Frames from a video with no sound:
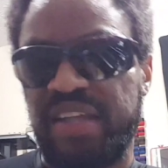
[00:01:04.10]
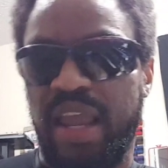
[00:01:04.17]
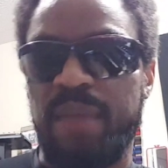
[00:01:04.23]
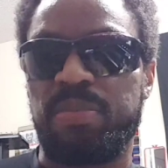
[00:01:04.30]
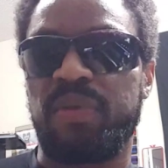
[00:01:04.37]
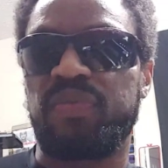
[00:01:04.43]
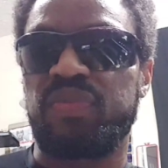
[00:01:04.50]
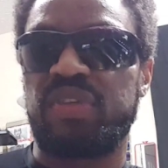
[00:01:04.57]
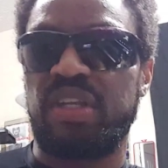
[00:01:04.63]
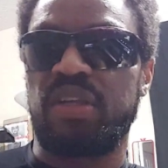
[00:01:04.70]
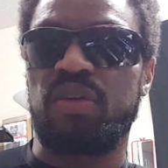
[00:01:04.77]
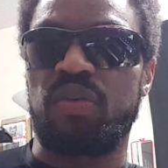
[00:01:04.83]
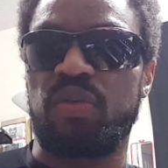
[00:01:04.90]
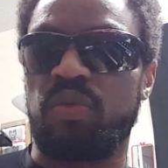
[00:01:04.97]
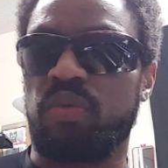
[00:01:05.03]
type of
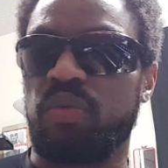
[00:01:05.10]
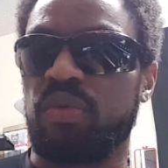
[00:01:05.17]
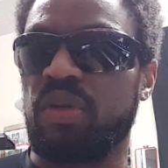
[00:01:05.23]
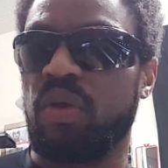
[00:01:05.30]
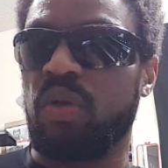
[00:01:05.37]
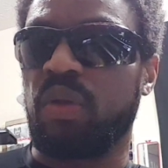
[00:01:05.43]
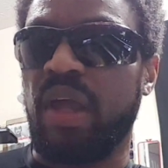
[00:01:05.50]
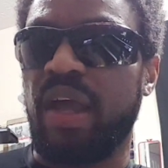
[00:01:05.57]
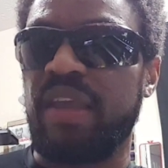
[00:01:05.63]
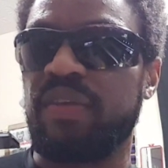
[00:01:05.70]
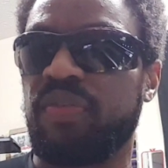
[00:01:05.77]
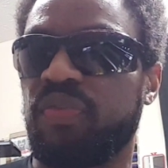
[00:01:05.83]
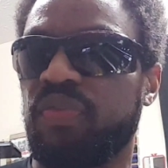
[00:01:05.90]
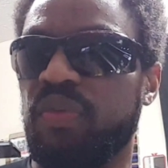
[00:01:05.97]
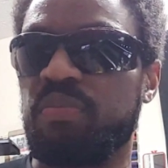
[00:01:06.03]
deal.
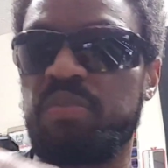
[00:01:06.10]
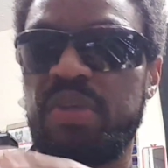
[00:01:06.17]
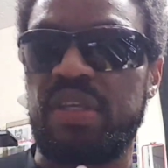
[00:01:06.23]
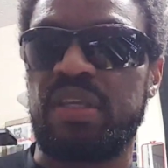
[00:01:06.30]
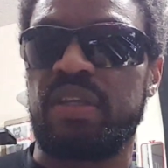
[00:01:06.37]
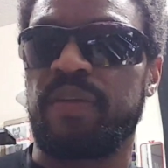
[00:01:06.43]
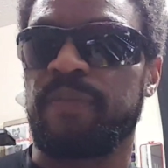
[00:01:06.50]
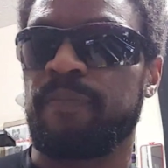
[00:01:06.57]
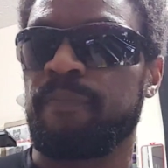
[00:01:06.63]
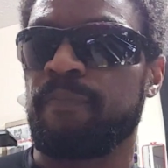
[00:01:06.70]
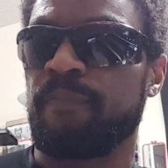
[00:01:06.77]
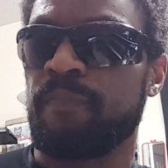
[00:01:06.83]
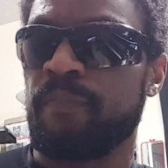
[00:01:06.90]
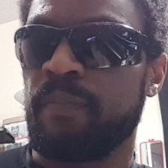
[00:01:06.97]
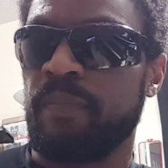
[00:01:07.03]
Life for me
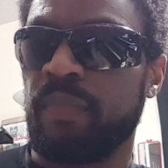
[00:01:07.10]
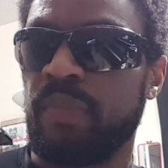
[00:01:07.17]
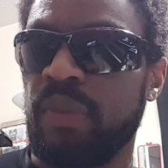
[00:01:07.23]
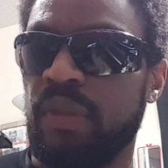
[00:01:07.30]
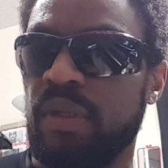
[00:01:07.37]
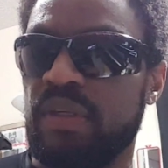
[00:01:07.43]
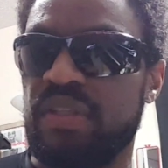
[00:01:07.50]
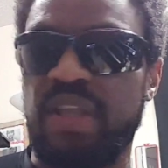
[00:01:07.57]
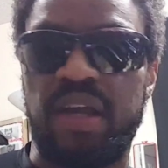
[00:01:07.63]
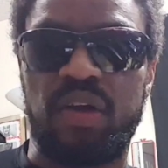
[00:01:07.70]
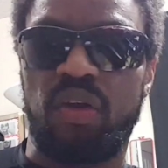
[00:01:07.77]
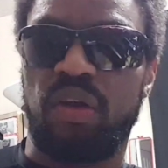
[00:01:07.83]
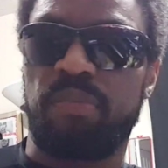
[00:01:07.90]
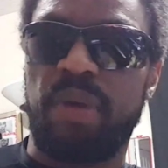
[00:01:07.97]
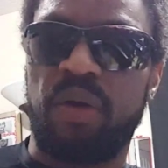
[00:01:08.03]
is not
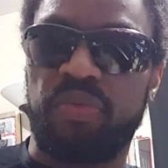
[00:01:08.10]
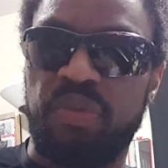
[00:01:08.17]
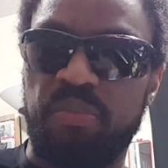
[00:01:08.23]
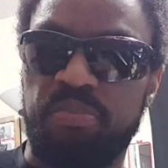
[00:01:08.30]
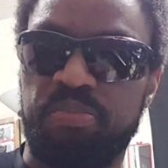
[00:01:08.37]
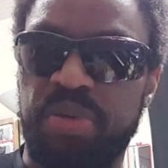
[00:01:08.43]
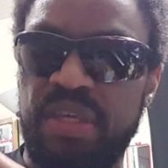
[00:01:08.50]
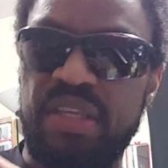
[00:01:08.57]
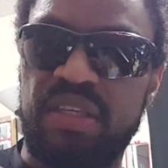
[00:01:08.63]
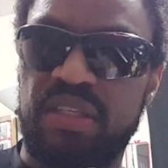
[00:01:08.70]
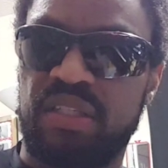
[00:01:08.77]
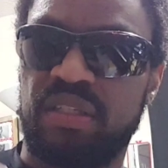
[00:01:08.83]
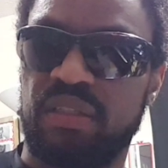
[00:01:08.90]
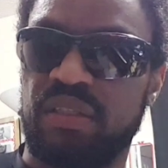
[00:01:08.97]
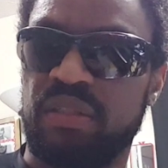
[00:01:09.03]
all about the
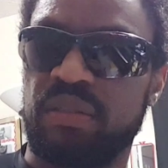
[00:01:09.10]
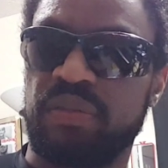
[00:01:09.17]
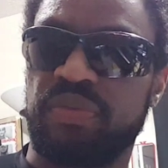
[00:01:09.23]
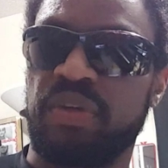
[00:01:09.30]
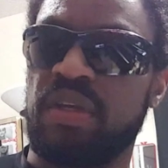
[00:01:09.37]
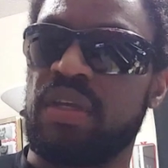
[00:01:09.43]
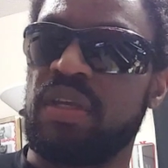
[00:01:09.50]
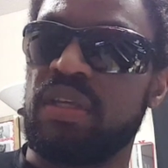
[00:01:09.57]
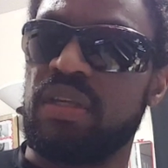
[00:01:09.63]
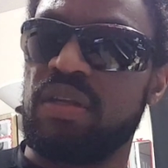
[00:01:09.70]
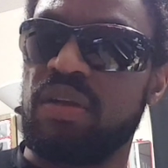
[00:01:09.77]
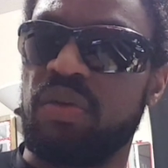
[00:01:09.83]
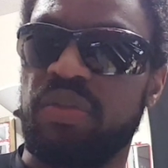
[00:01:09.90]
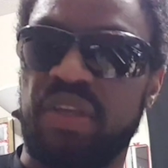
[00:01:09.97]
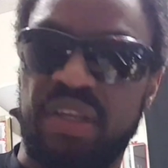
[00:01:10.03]
peaks of,
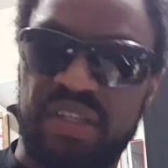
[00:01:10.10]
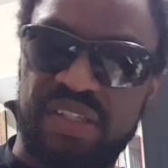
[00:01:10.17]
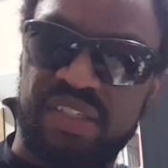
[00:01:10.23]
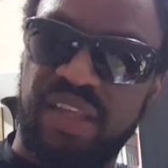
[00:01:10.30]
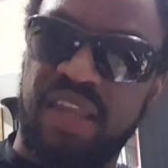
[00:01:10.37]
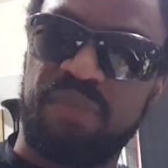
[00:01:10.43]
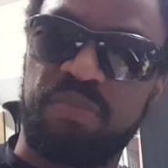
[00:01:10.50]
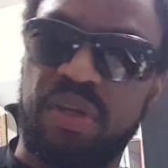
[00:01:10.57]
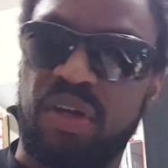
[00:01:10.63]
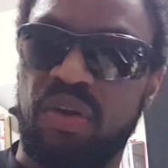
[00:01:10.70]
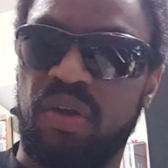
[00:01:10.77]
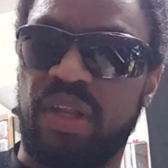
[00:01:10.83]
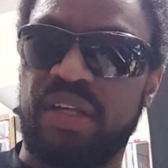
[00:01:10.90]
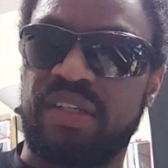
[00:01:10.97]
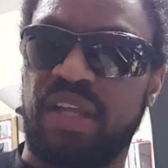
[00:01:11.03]
the excitement and
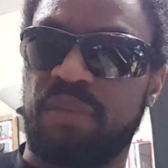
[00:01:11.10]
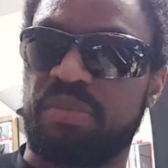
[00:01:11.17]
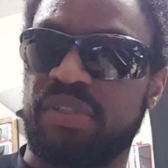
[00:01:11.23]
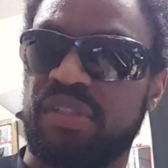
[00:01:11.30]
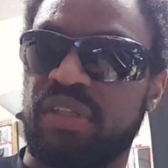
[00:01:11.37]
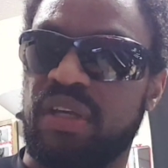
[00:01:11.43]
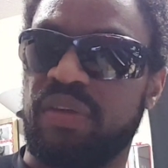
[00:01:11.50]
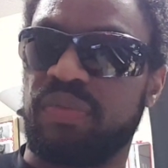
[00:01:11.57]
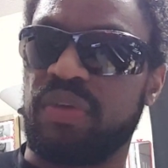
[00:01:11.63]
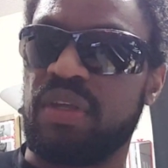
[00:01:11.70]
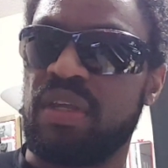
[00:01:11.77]
all that type of stuff.